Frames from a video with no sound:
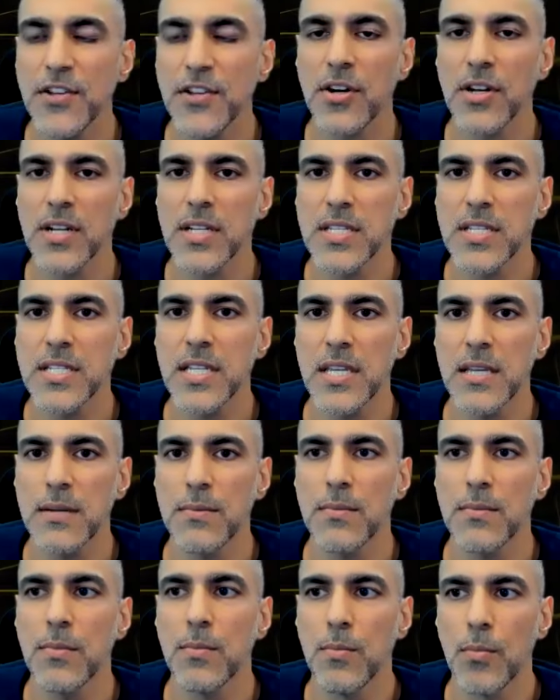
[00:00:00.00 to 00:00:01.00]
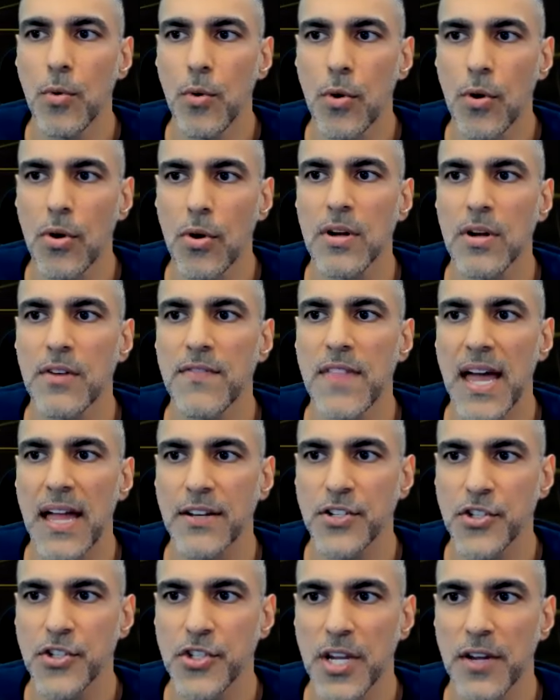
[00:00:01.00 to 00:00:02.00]
you're going to see more of that
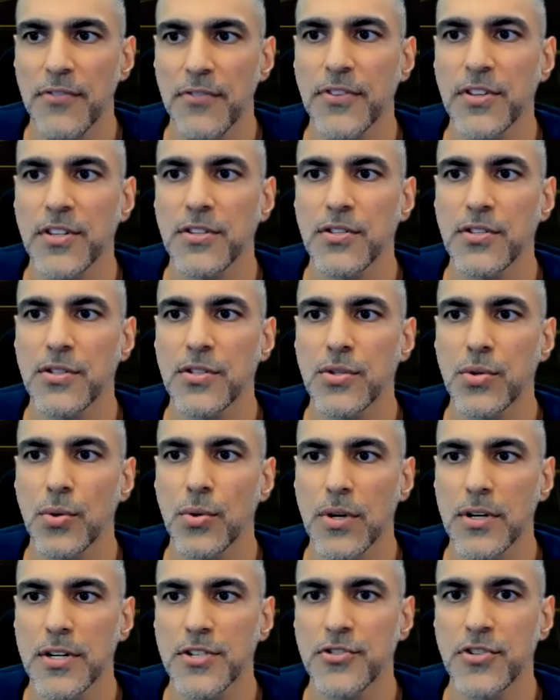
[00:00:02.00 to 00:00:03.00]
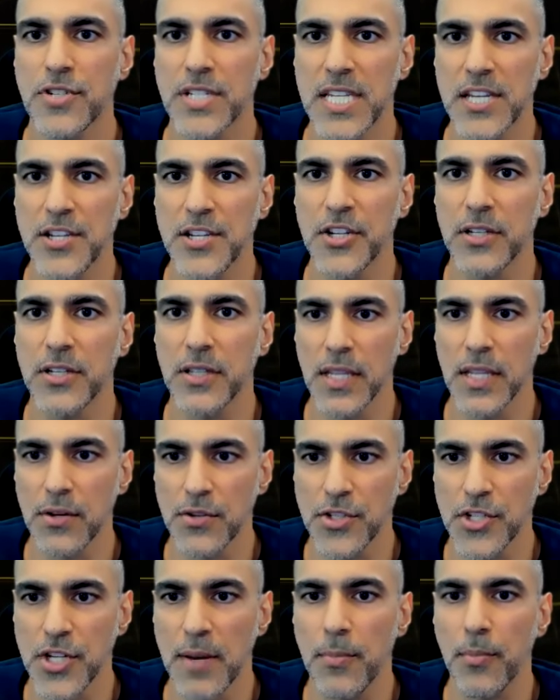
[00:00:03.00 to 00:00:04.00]
shift towards strategic
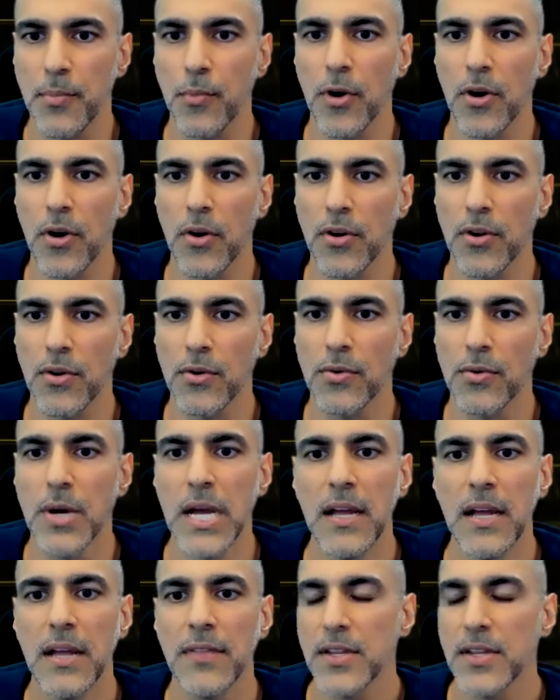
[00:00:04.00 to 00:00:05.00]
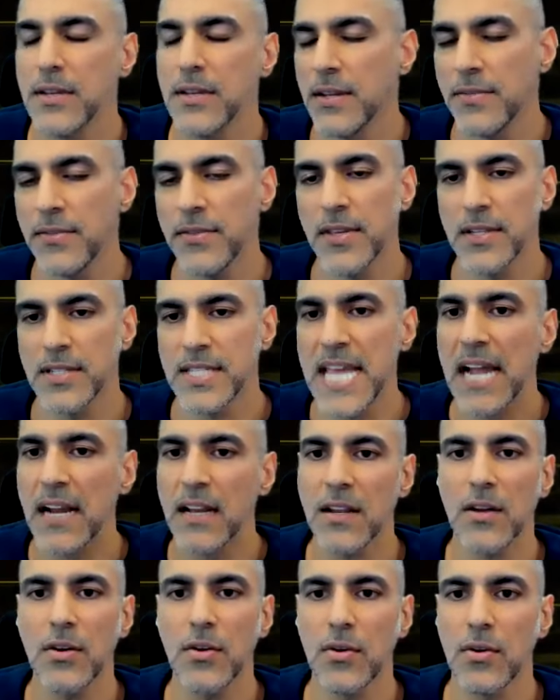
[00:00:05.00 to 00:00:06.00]
leadership where you the the
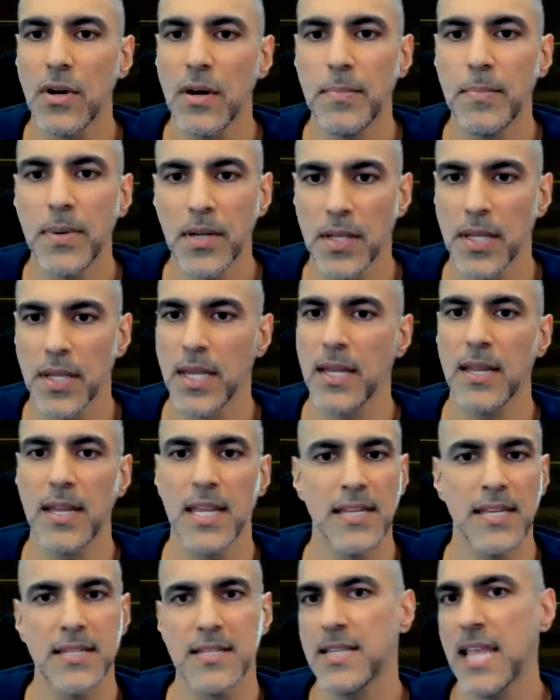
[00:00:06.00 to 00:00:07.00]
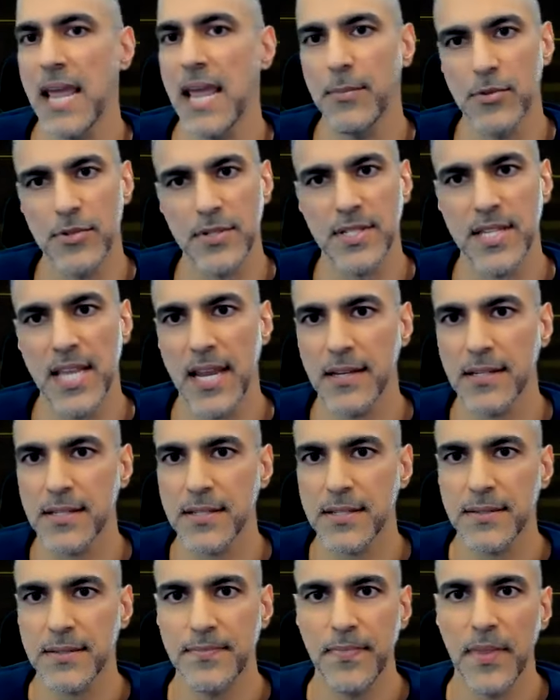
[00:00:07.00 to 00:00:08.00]
technical ability is table
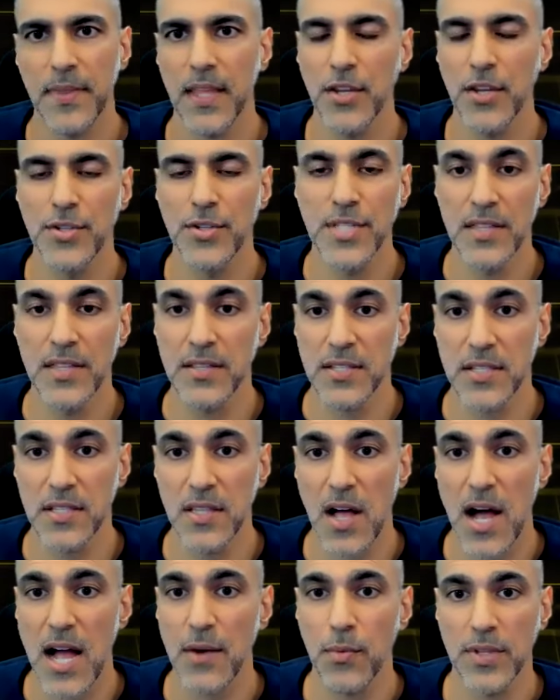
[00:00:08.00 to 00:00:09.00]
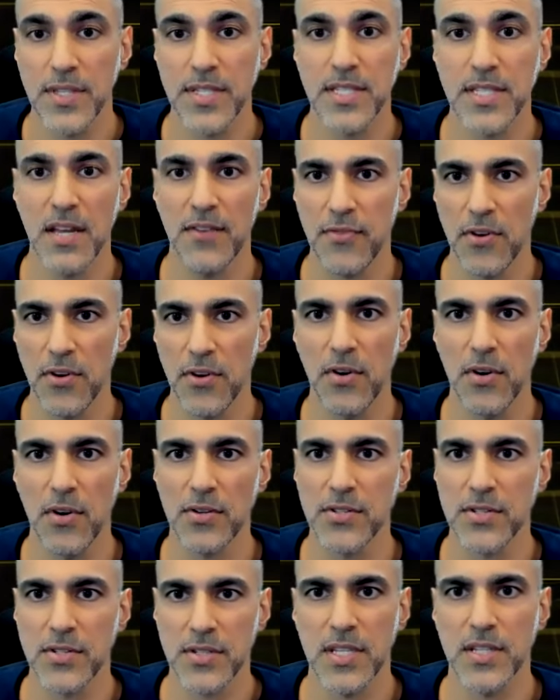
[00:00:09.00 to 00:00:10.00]
stakes you see this a lot with cfo
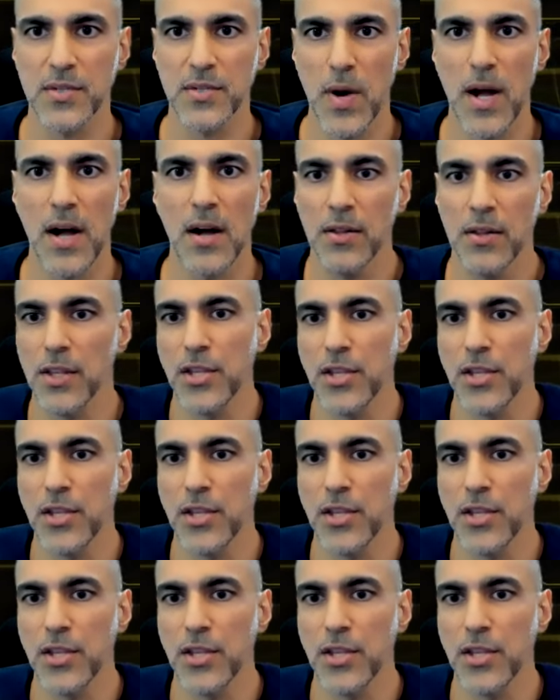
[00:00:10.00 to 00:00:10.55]
roles as well